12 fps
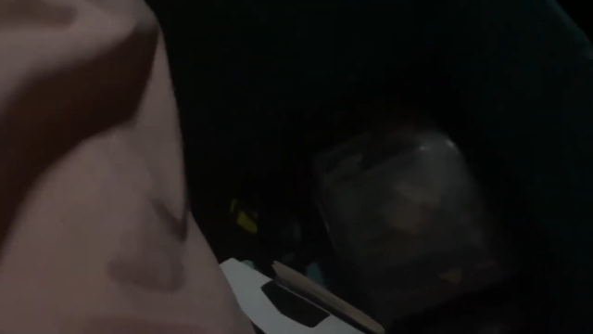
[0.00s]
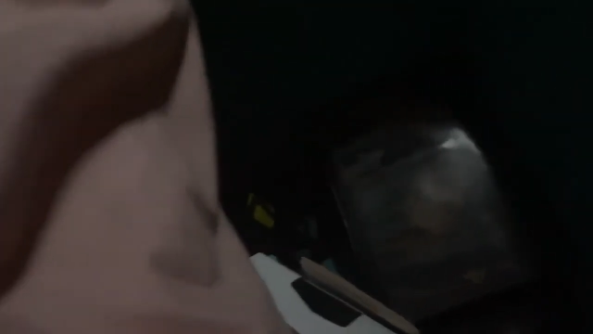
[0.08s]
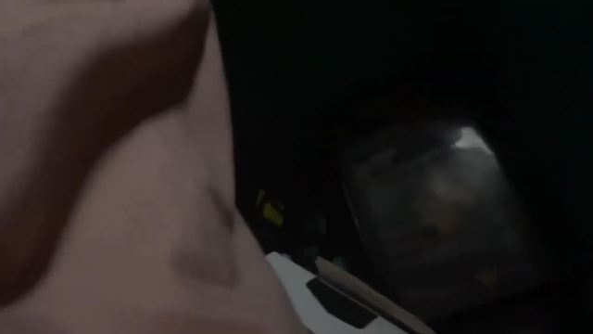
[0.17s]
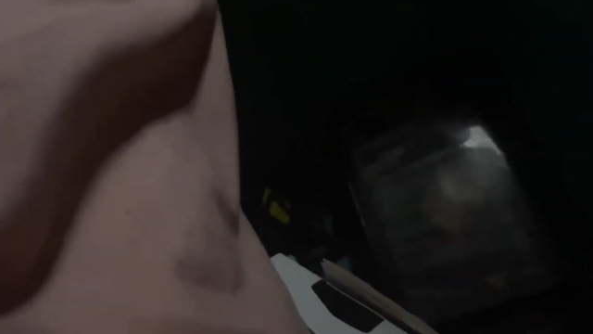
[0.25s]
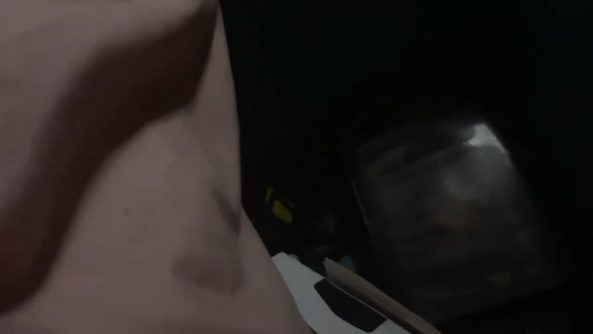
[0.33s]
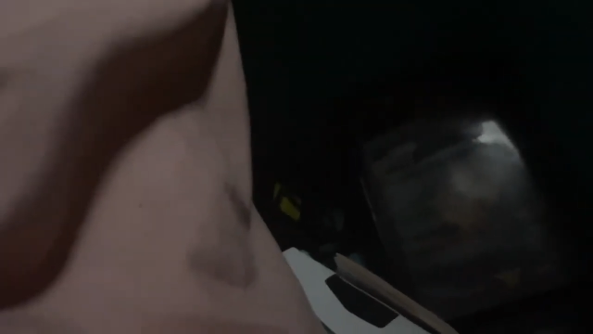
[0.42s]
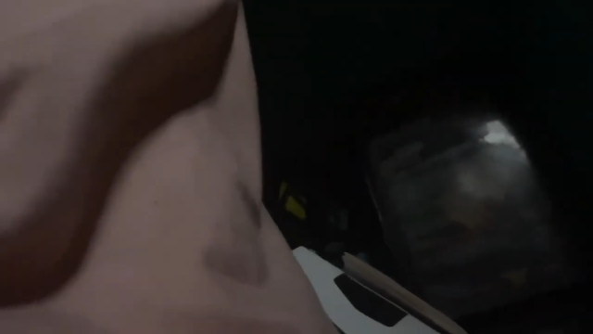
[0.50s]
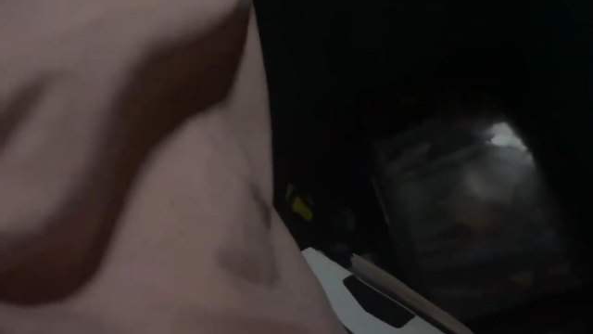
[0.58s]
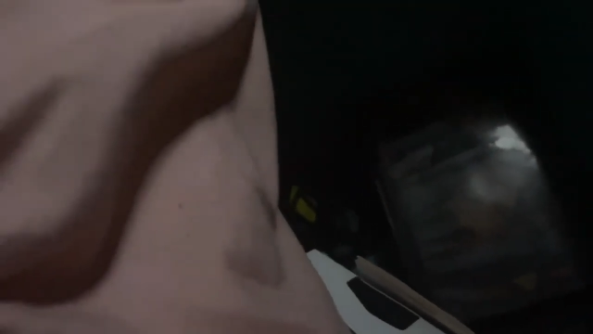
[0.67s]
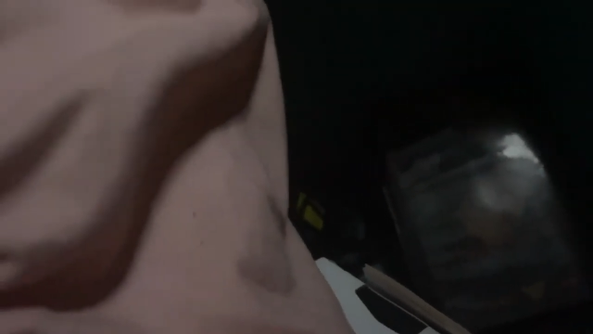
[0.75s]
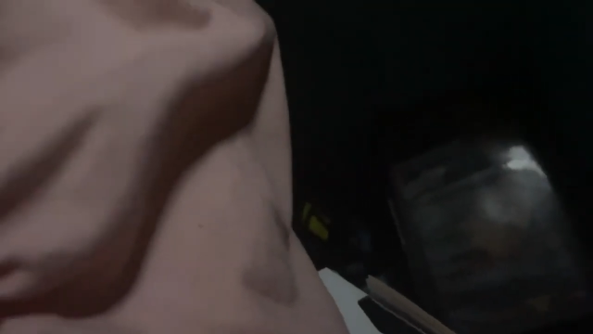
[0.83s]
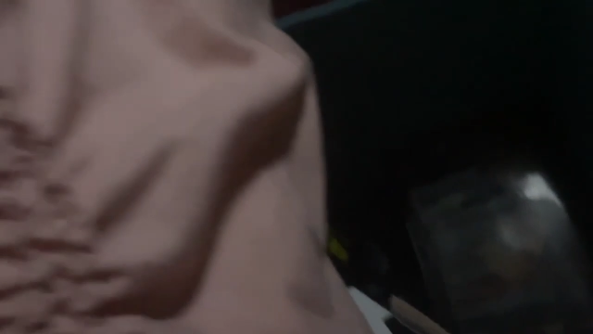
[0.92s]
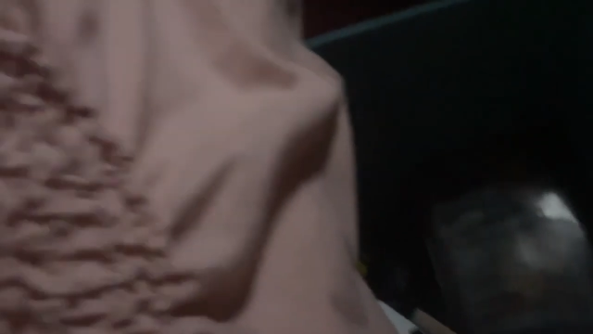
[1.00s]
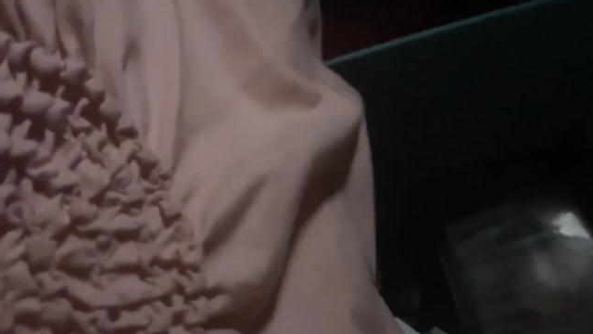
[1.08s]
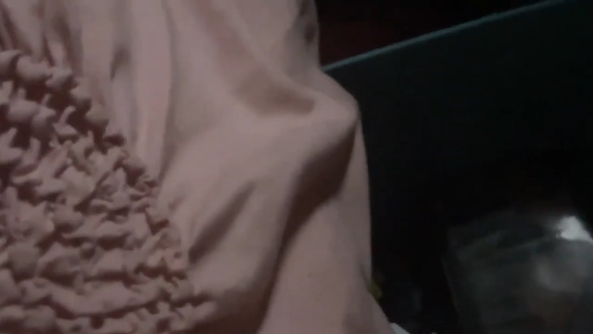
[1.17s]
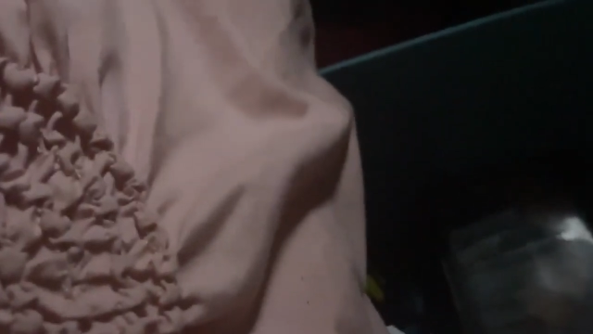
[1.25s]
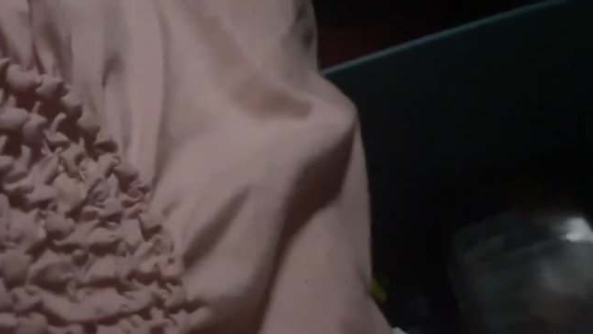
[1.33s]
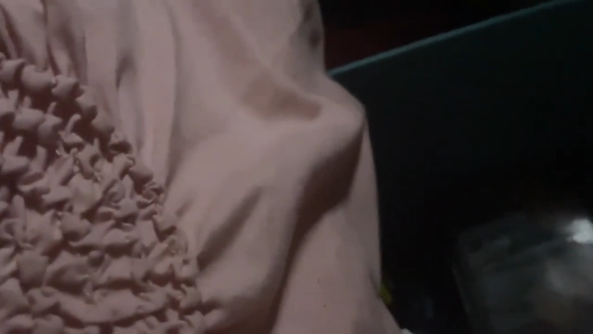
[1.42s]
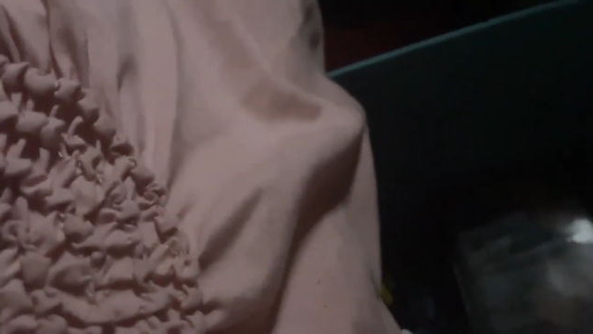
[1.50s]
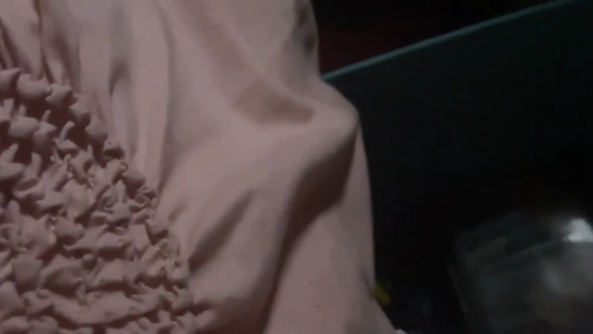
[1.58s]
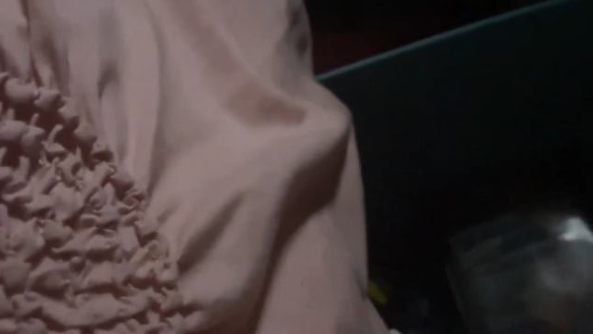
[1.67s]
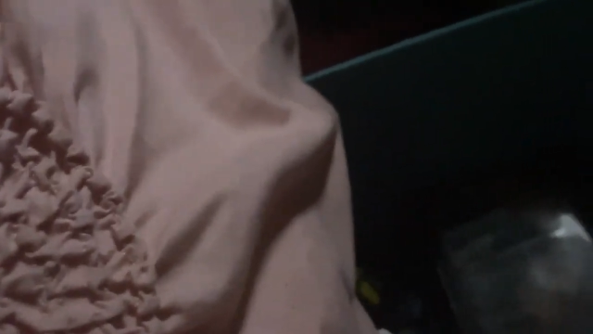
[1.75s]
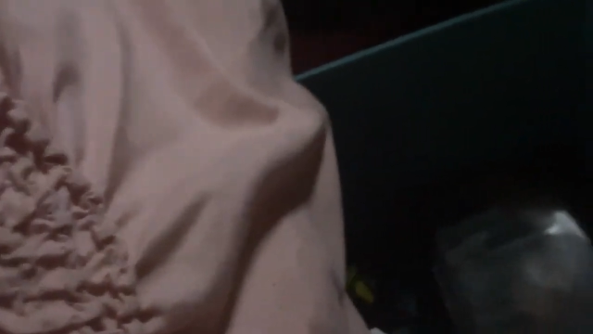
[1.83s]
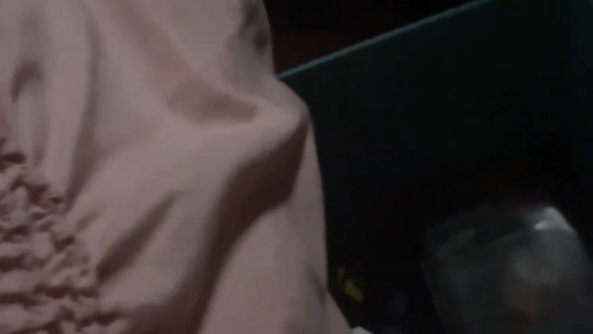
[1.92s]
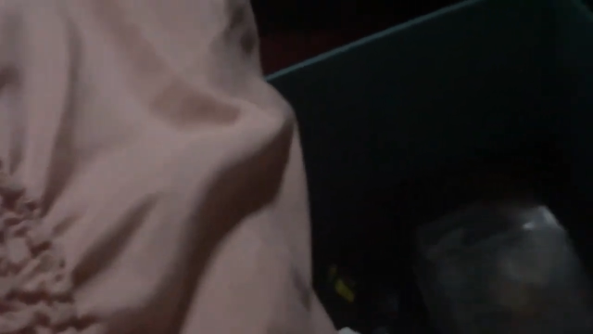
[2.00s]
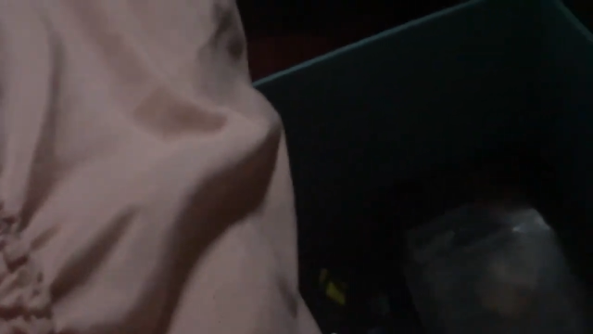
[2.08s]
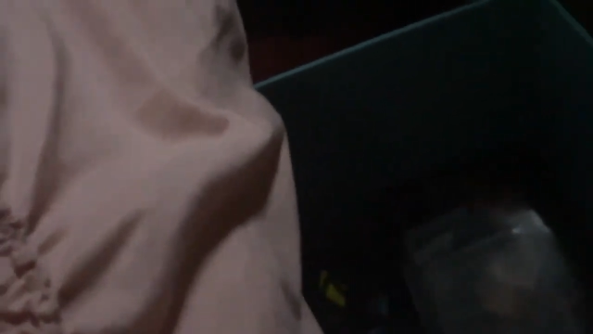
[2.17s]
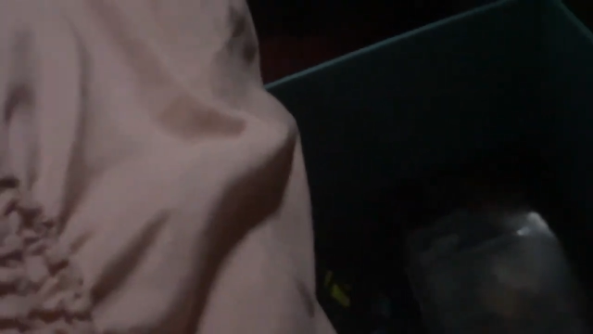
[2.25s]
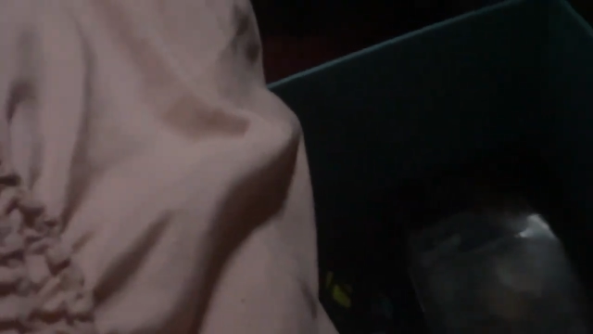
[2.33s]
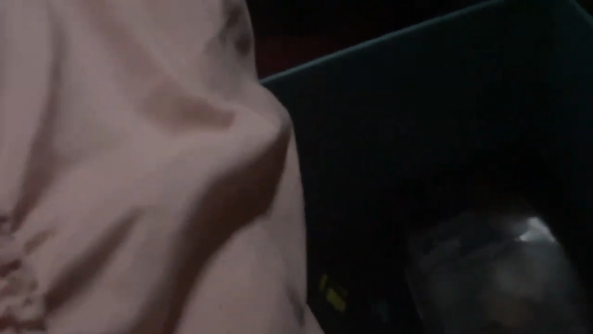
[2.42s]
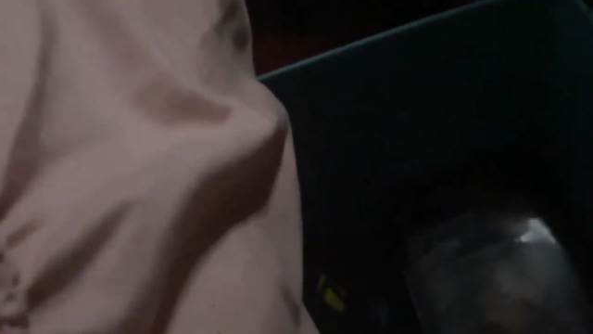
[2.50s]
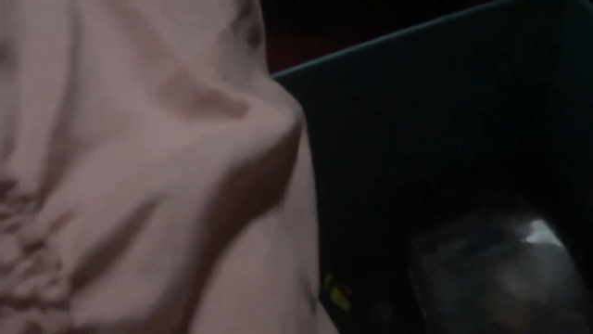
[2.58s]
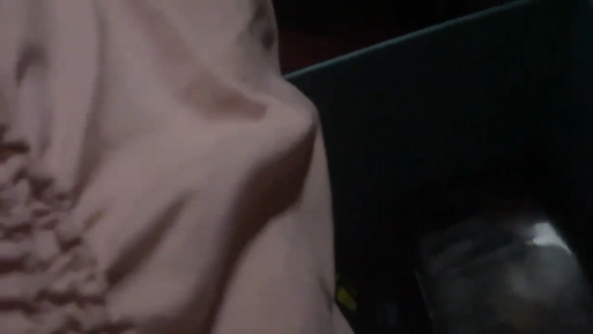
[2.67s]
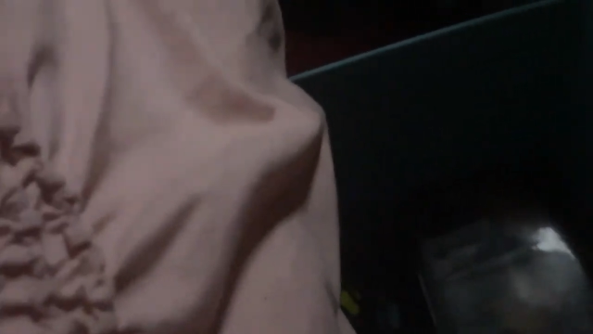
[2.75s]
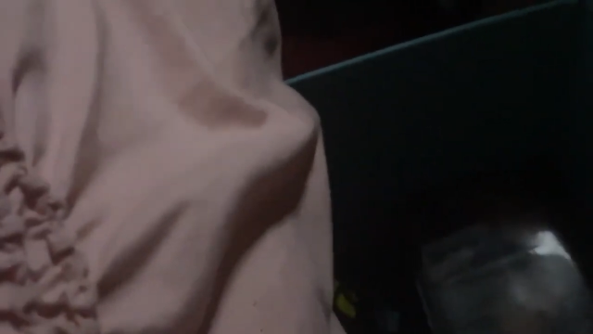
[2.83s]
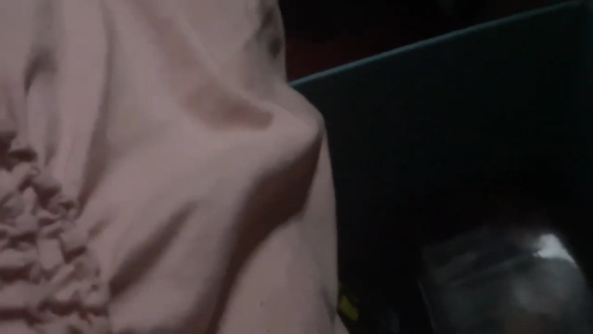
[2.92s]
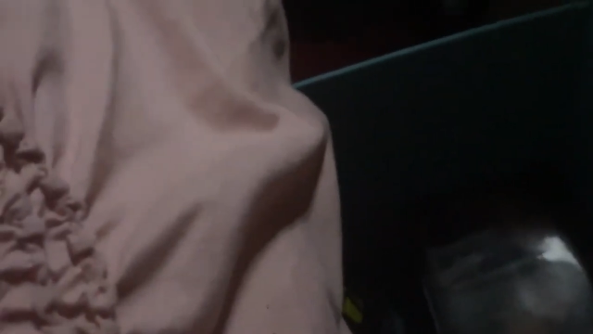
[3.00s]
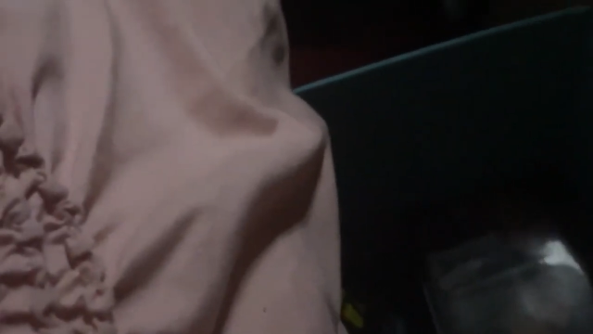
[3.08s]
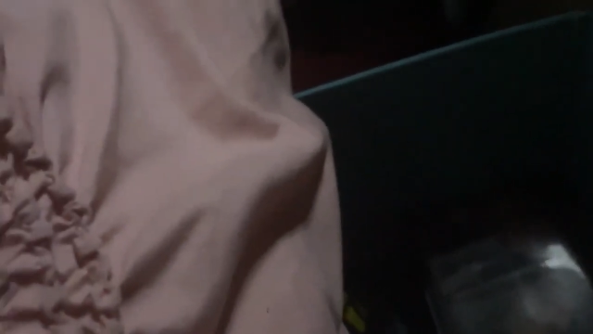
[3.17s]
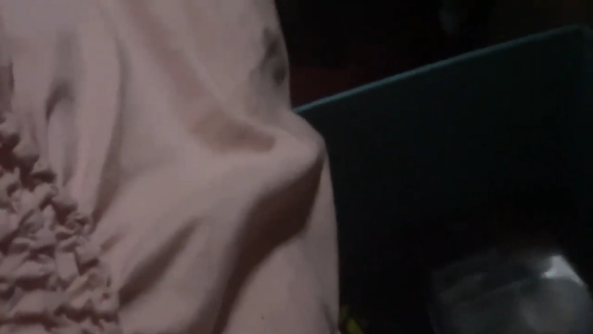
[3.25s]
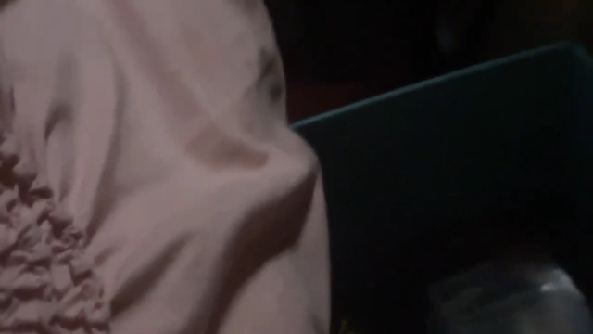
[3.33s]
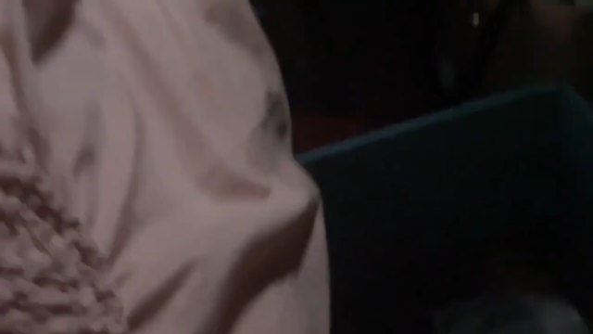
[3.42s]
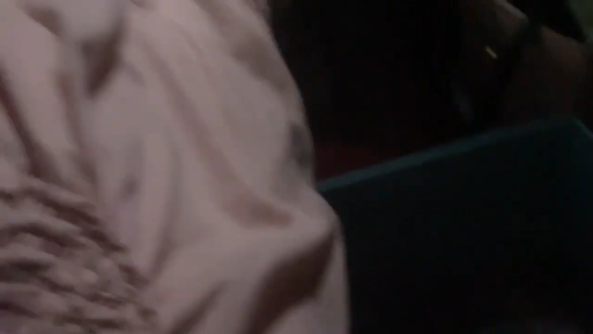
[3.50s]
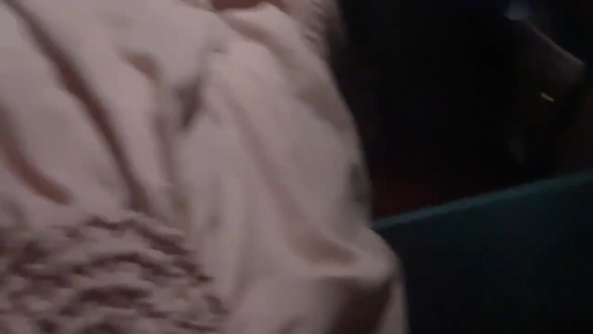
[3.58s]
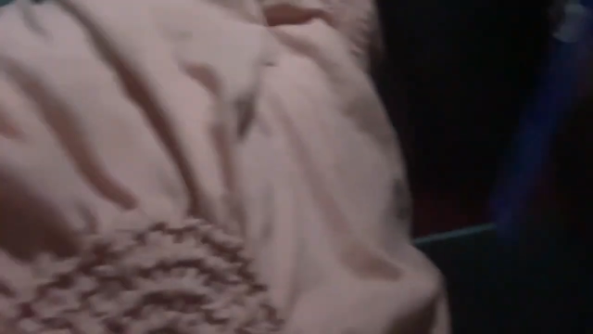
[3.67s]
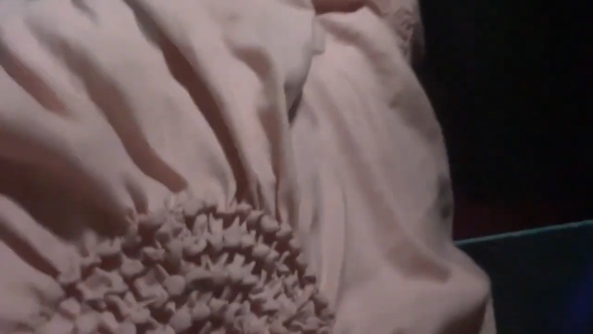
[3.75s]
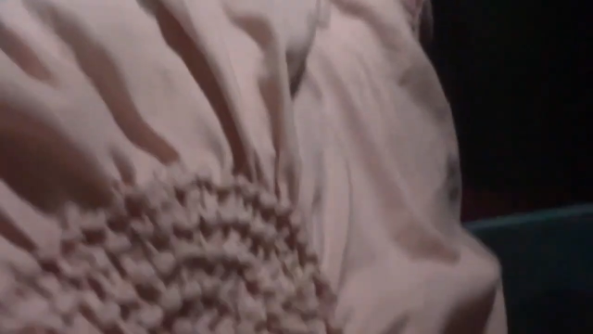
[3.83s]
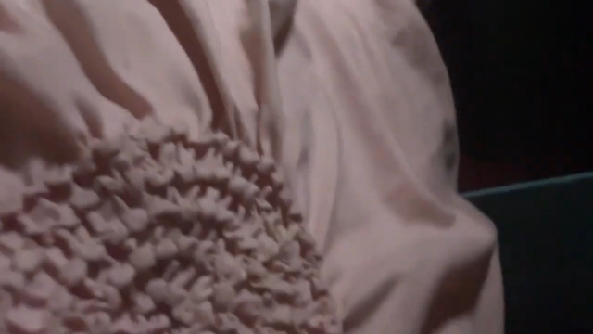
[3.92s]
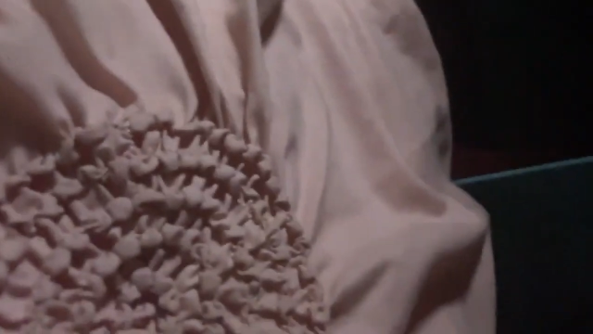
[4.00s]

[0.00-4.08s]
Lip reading: No face is visible, so there are no lips to read.